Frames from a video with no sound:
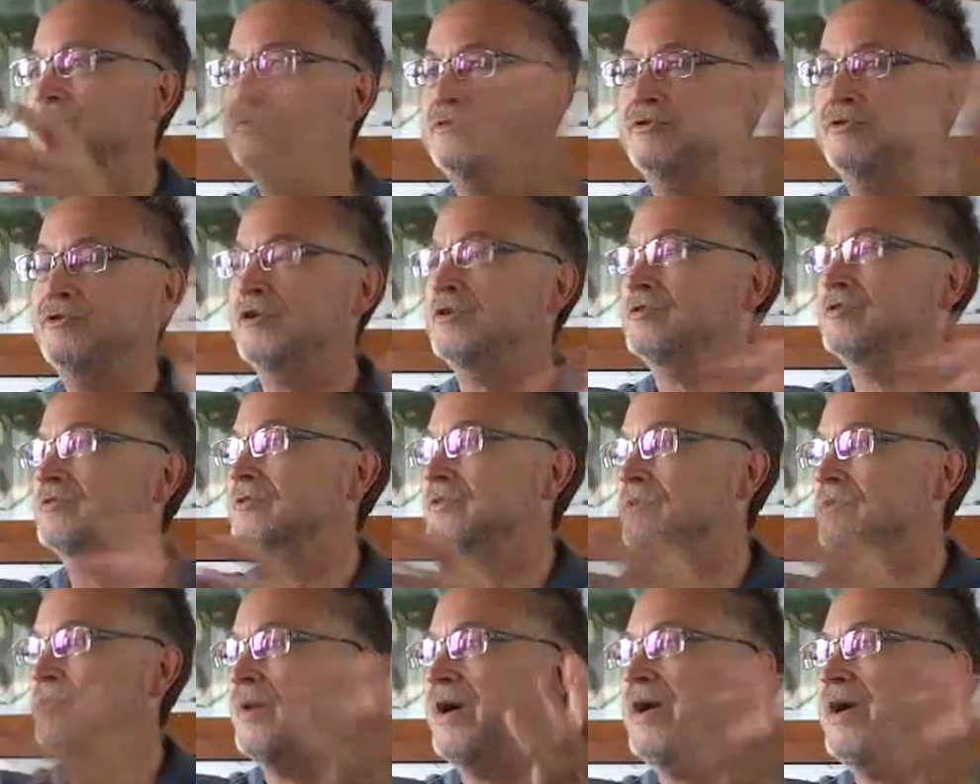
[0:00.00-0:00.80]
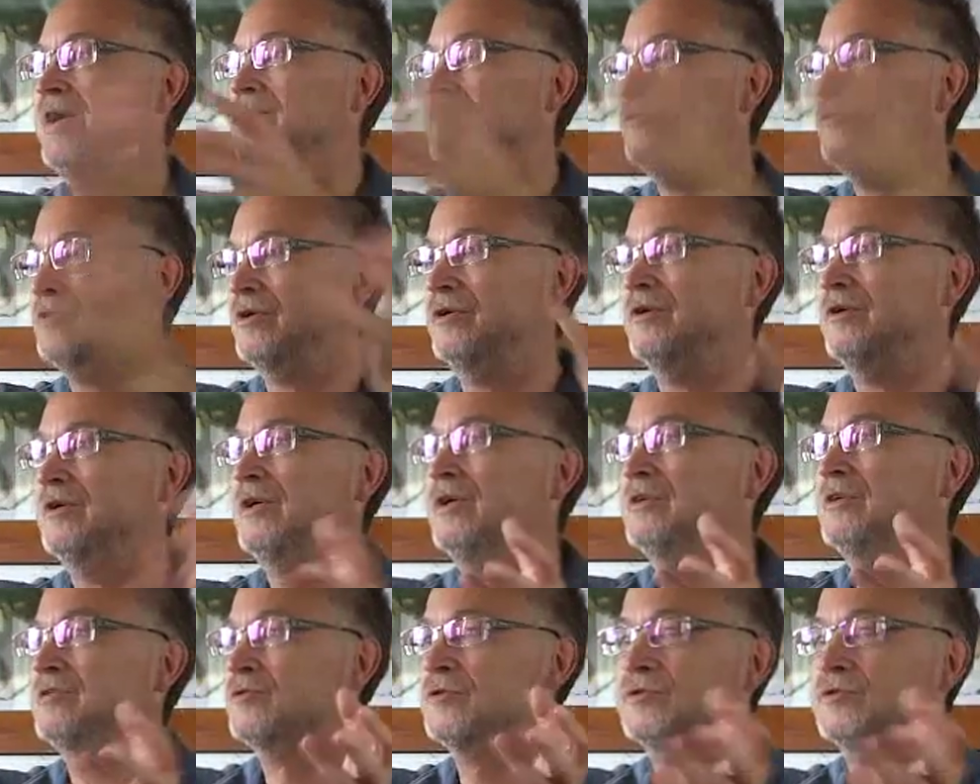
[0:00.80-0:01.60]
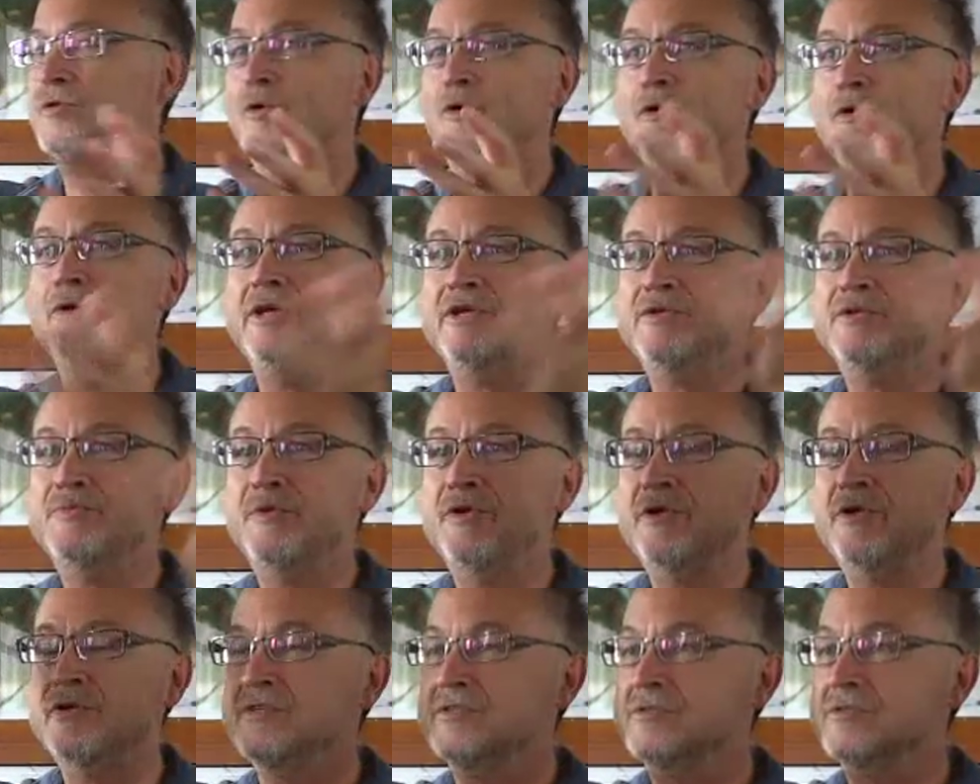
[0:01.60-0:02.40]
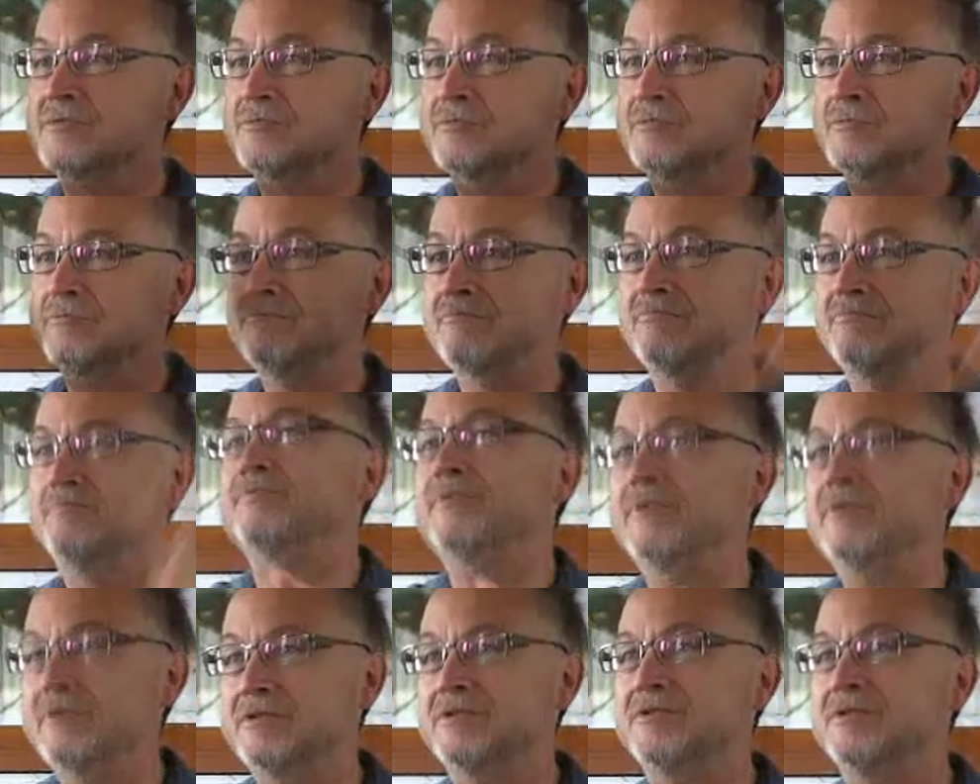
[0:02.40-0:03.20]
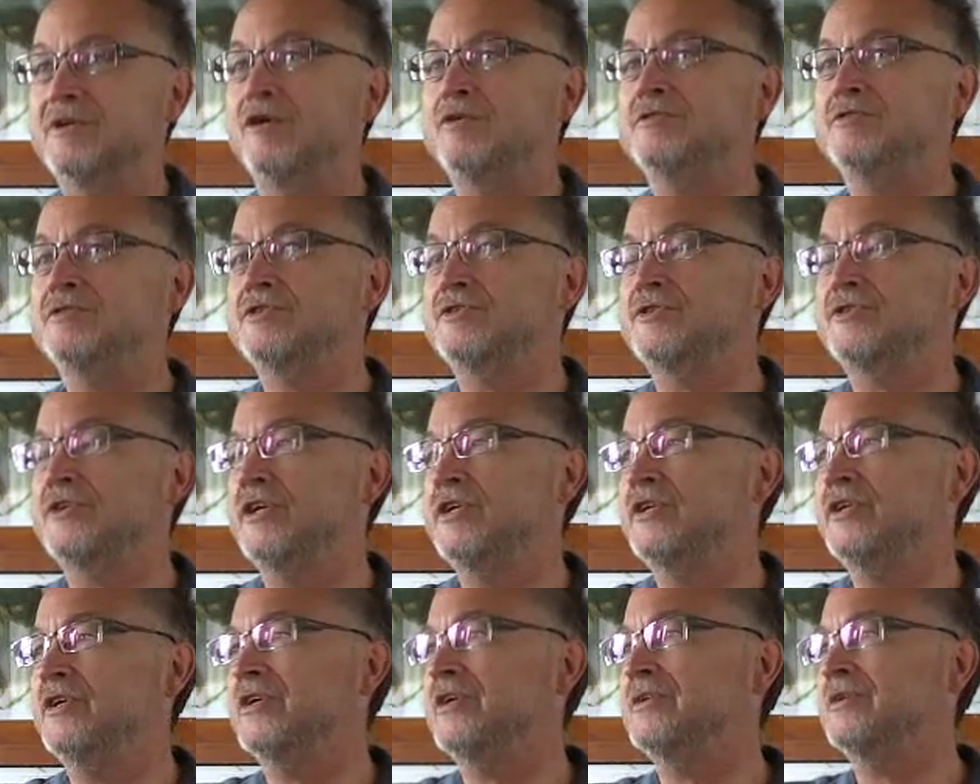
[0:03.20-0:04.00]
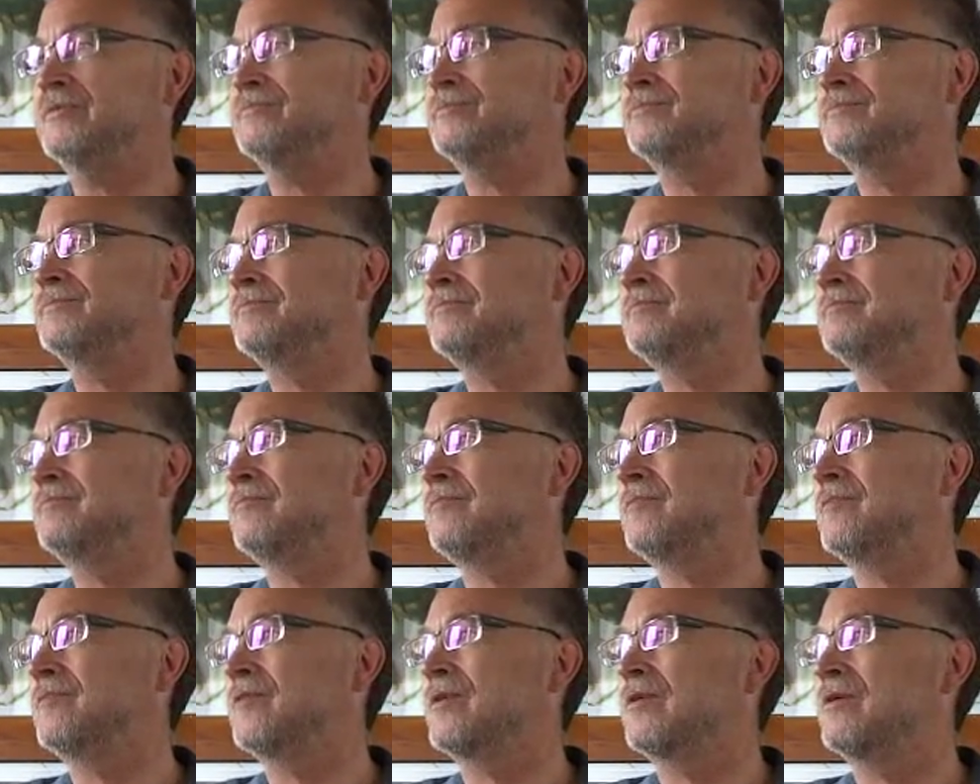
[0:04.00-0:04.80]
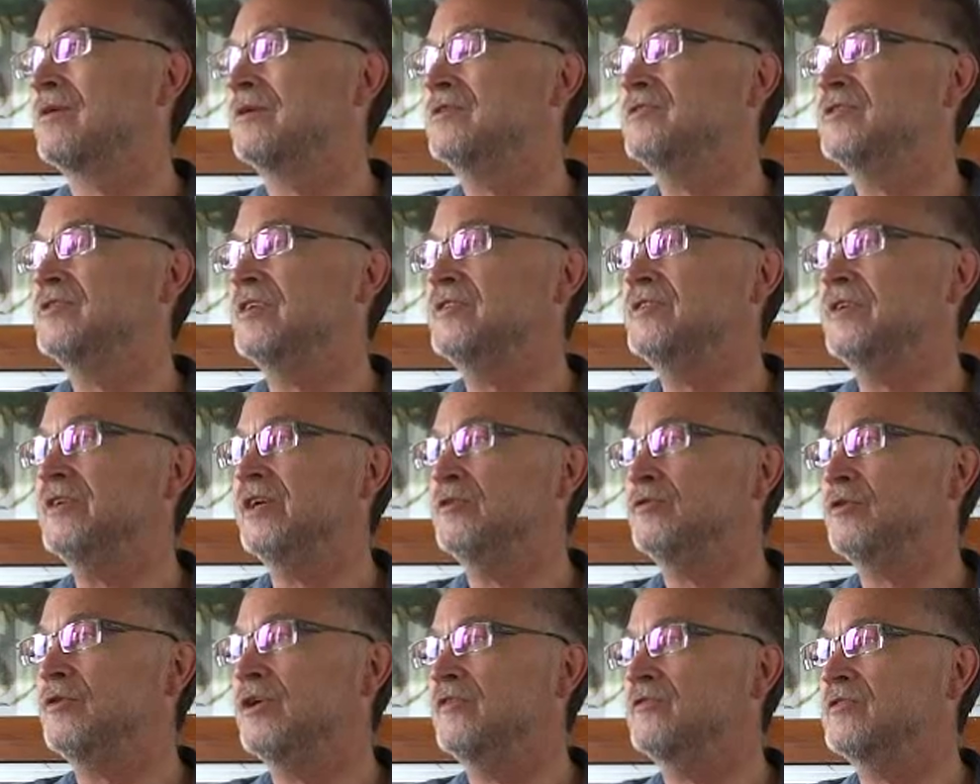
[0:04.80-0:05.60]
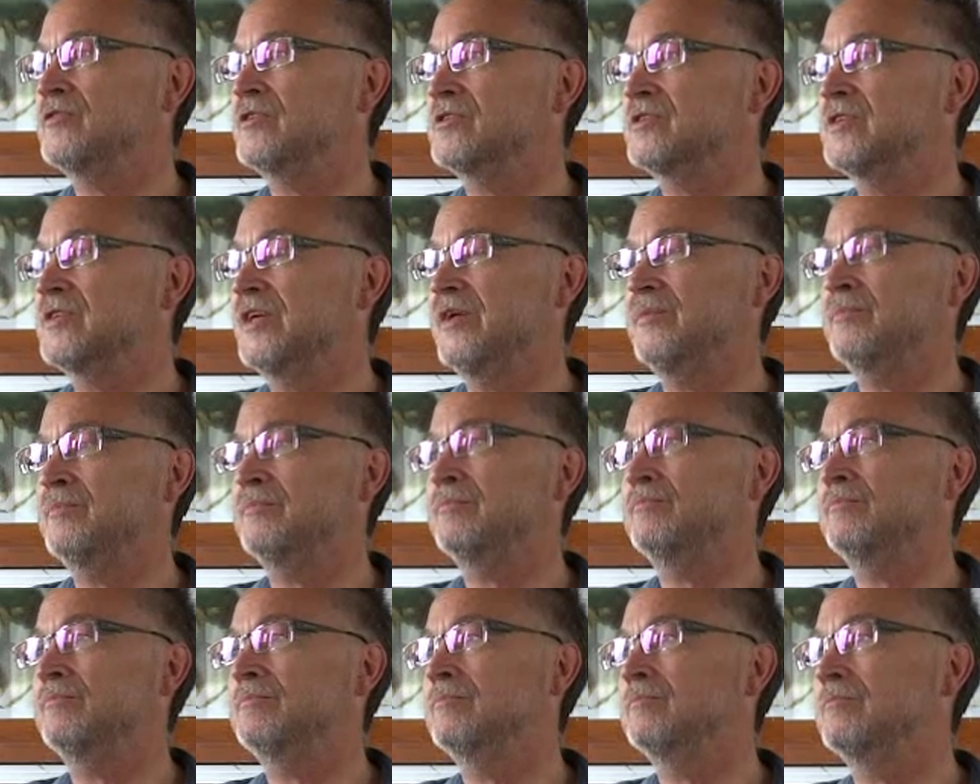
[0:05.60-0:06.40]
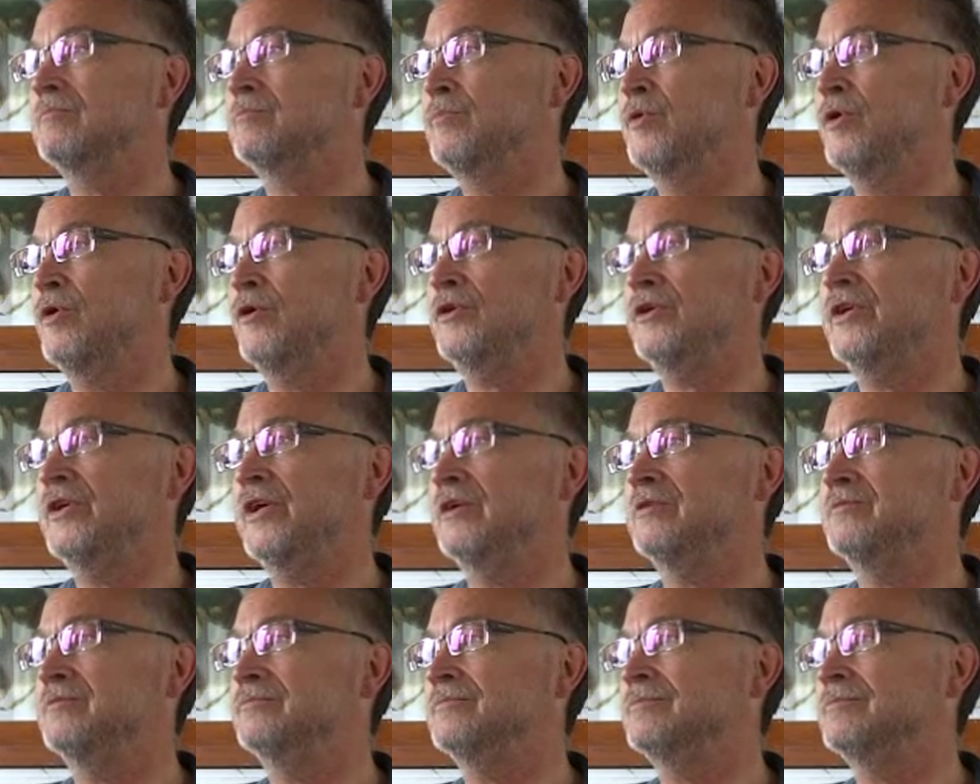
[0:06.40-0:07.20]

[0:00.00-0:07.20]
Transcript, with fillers: could not remind her. so the whole experience down the drain again. And then they had to have the same pearl again.